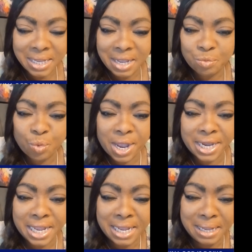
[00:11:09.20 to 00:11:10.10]
Get
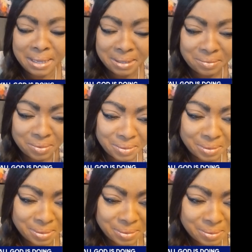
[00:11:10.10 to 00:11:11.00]
ready
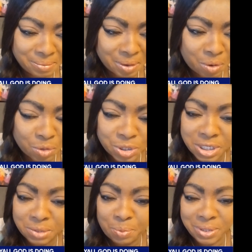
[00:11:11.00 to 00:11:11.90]
because
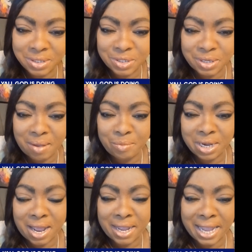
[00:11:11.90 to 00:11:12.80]
he's putting something
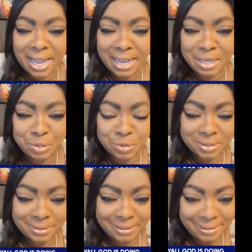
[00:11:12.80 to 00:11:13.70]
in our hands.
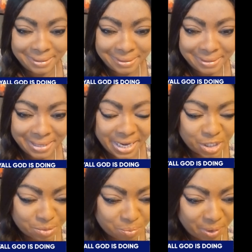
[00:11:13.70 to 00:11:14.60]

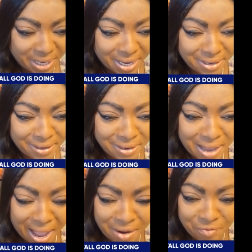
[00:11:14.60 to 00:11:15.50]
He's bringing
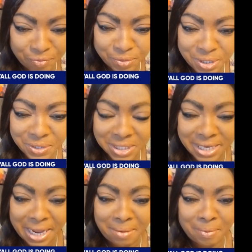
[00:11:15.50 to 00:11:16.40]
life to the
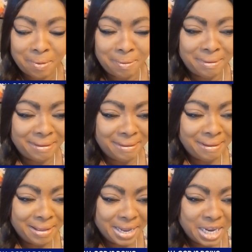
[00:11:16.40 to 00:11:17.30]
table.
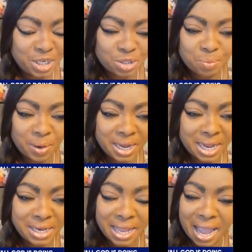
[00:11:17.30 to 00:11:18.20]
He's
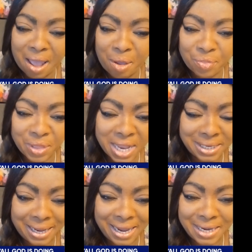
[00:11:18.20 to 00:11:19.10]
bringing health
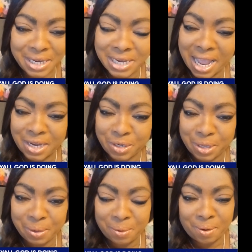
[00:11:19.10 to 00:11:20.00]
and healing and
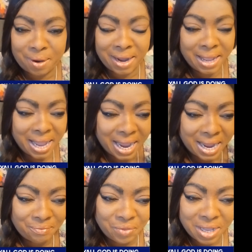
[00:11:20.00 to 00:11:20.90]
cure
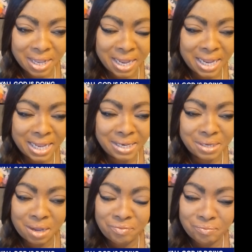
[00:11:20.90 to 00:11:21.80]
and the
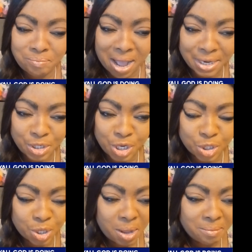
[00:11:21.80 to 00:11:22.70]
end of
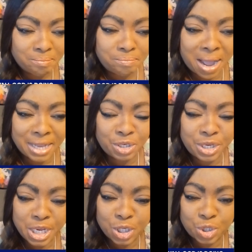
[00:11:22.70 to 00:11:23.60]
bondage.
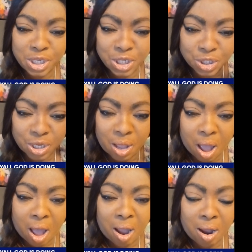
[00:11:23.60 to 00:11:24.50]
Bondage is
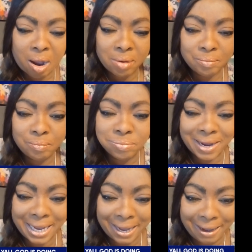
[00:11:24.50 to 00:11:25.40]
are
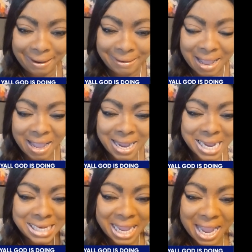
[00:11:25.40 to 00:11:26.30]
breaking.
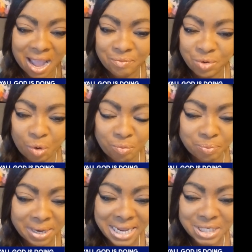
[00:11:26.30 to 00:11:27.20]
They have no
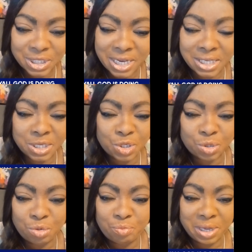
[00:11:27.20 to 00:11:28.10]
place in
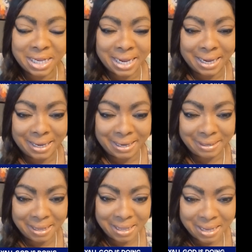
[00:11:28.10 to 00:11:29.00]
this new
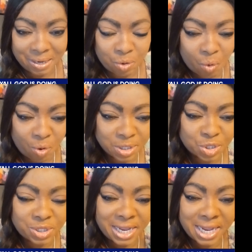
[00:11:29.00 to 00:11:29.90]
beginning. Lord
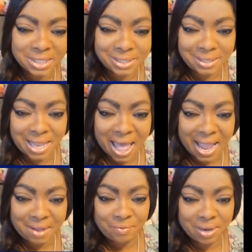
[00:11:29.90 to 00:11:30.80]
says
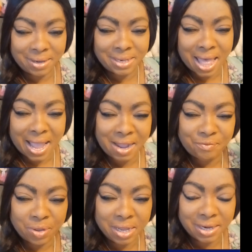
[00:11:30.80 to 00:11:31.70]
life,
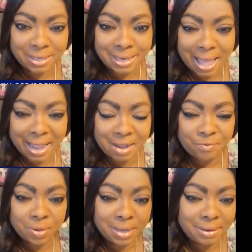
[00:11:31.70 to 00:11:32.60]
life,
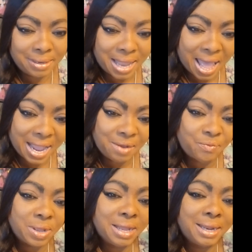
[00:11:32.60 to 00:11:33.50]
life,
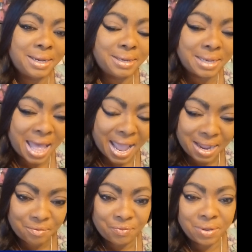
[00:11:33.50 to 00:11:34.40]
life,
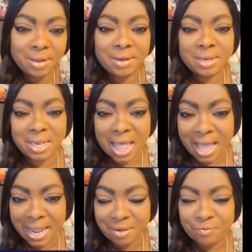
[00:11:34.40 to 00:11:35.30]
life,
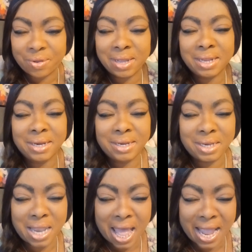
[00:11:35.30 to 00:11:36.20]
life,
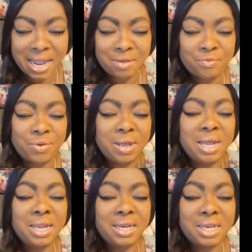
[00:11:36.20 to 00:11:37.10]
life,
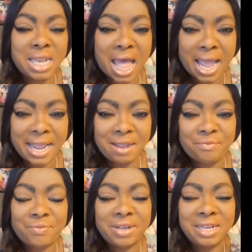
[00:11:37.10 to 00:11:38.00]

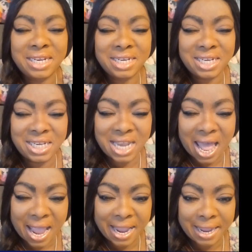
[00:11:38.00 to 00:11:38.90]
life,
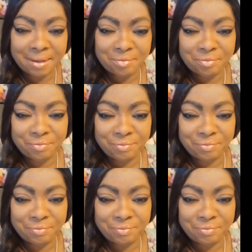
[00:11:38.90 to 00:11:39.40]
life.